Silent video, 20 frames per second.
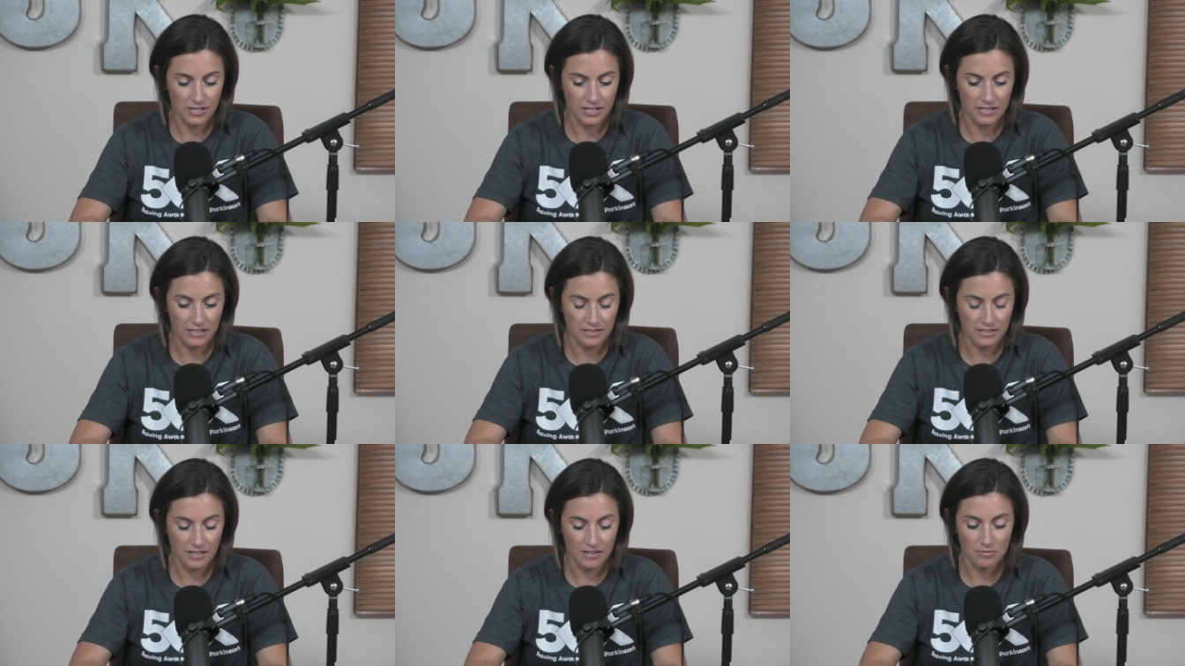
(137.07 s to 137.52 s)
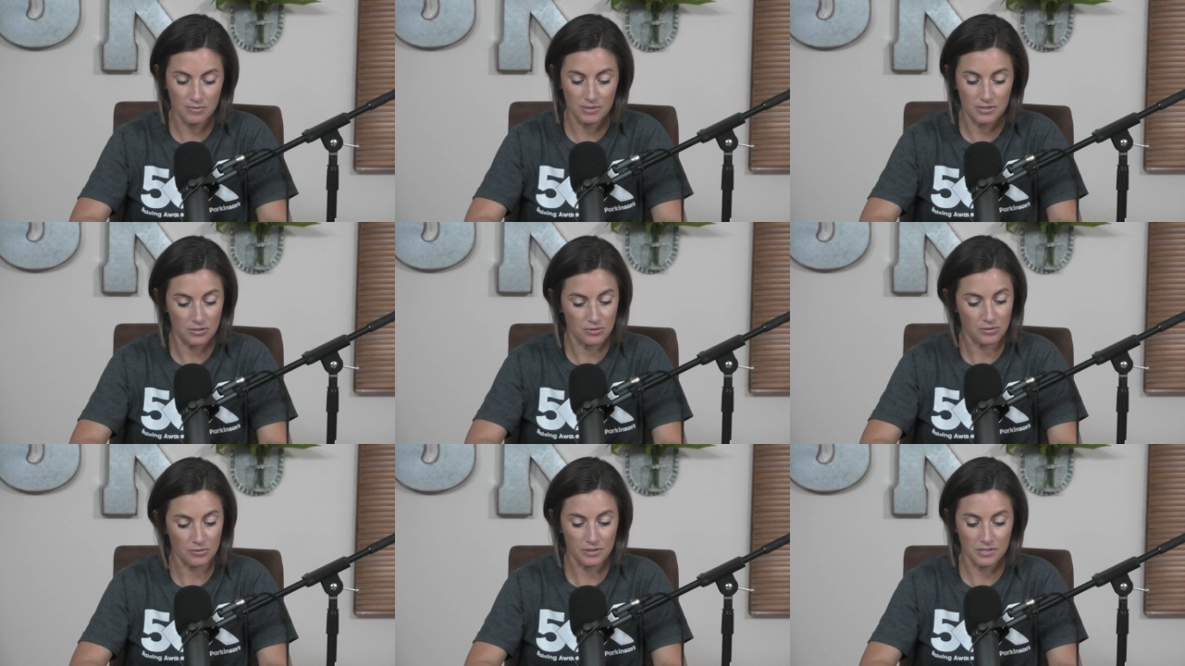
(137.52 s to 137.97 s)
And they've been
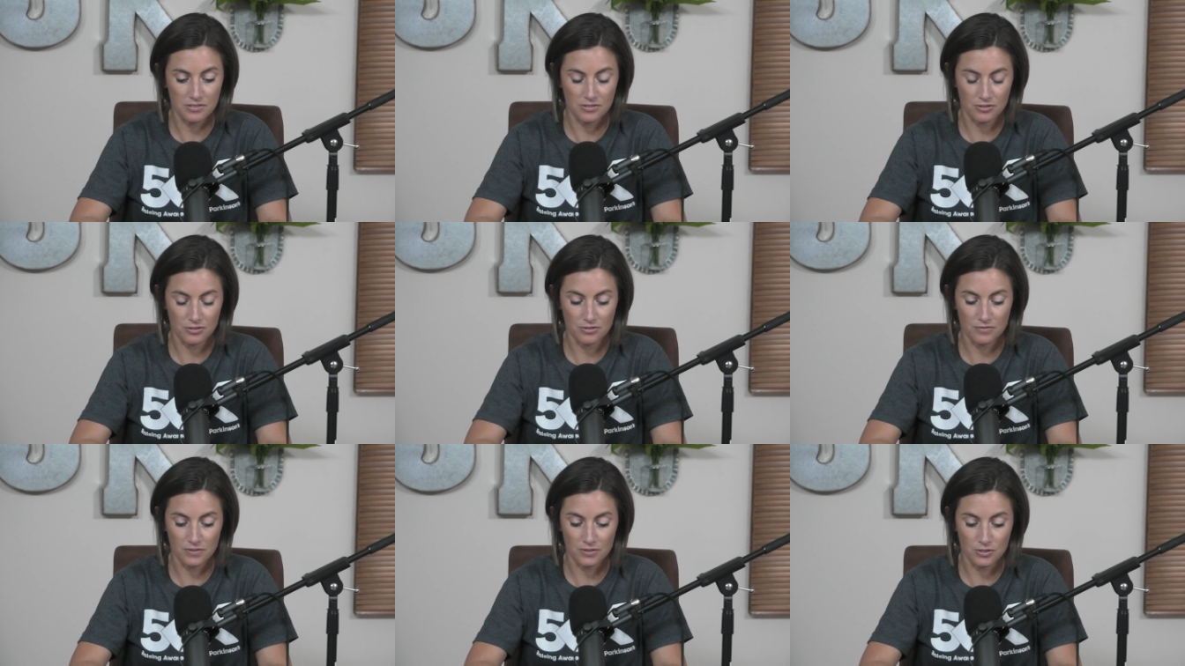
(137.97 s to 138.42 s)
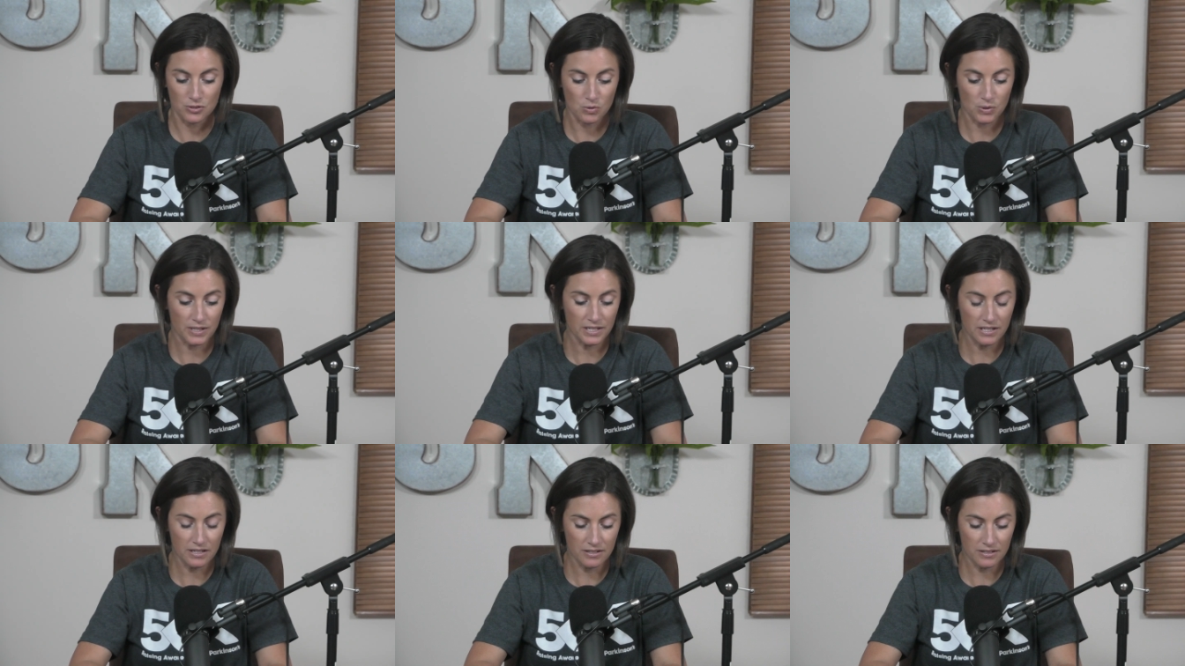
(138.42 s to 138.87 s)
doing research for
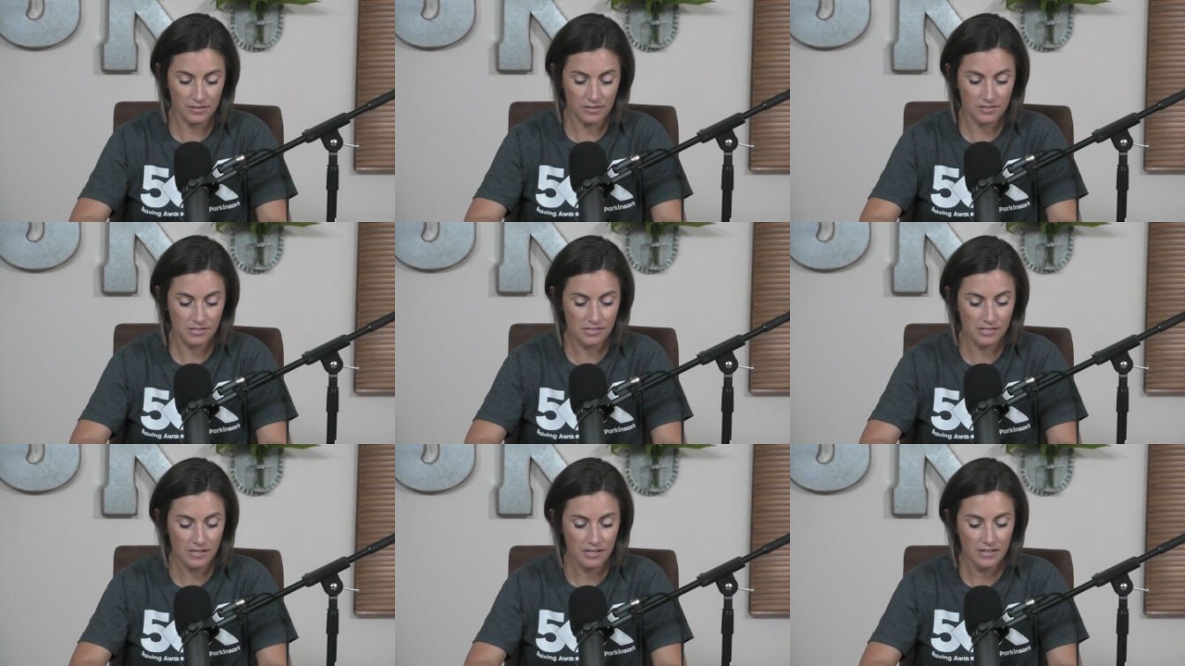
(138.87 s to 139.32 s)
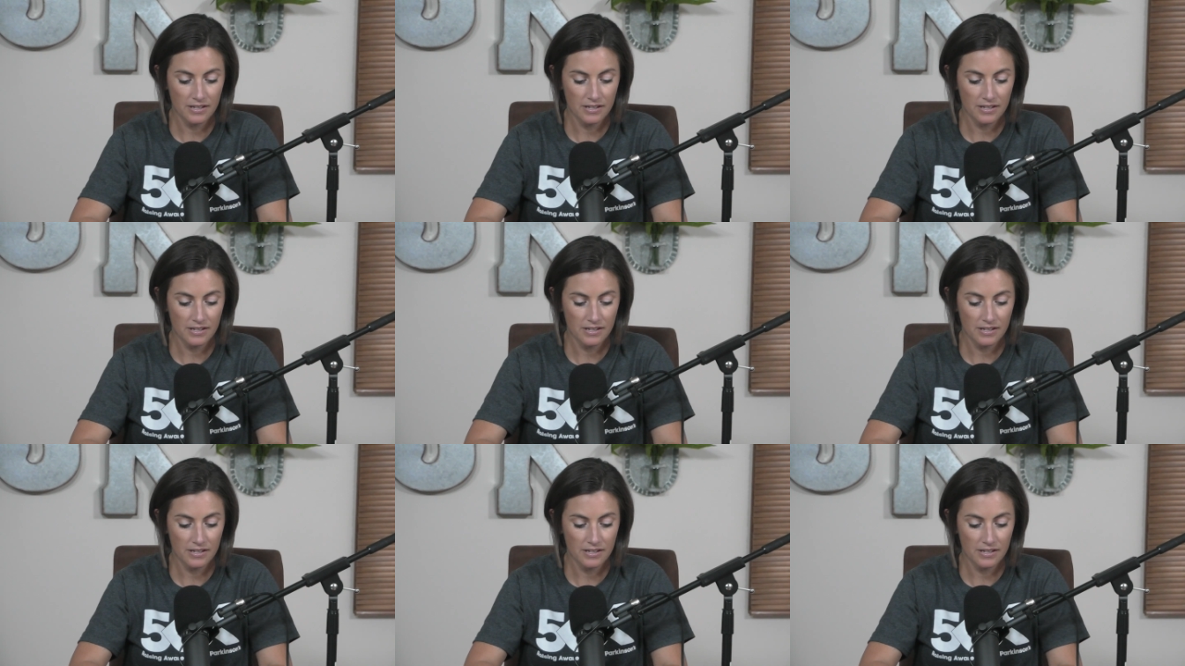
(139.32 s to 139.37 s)
twenty years.